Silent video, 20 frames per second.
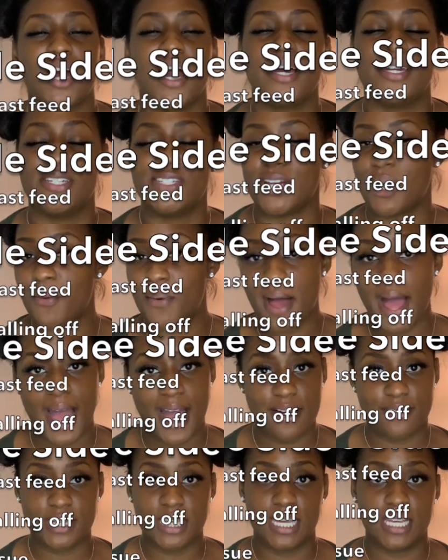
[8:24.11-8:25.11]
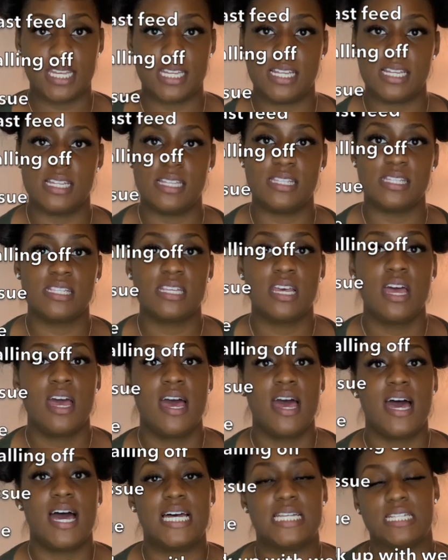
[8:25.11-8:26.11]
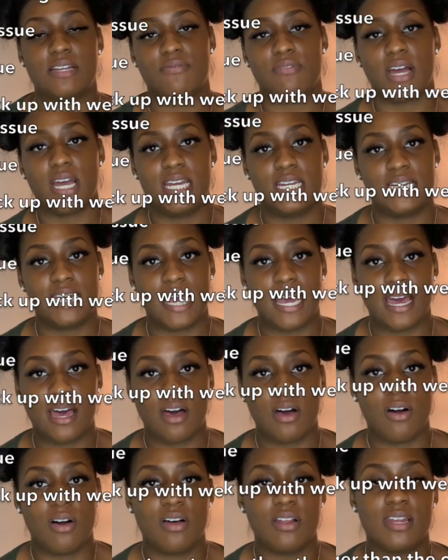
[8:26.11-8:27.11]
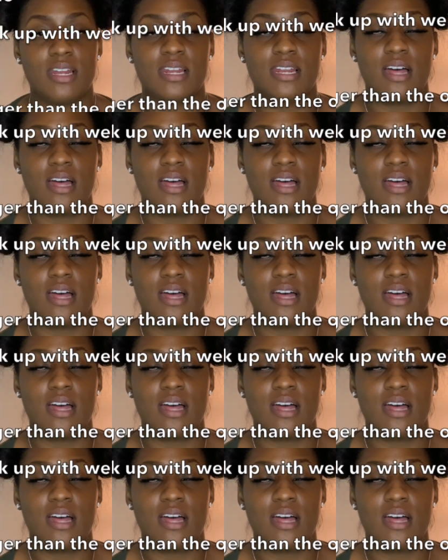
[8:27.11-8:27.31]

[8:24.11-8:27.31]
I don't have kids as of right now,